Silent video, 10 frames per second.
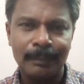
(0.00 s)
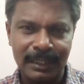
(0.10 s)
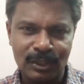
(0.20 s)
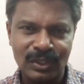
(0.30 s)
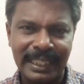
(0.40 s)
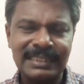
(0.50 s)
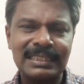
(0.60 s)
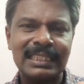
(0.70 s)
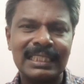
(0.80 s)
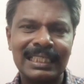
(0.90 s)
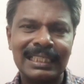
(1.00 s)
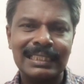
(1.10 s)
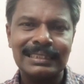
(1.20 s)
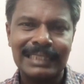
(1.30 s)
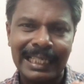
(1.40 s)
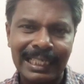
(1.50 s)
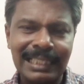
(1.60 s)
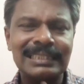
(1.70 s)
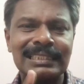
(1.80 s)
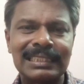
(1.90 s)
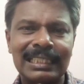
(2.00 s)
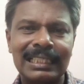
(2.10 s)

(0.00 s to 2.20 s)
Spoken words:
purchase, sales,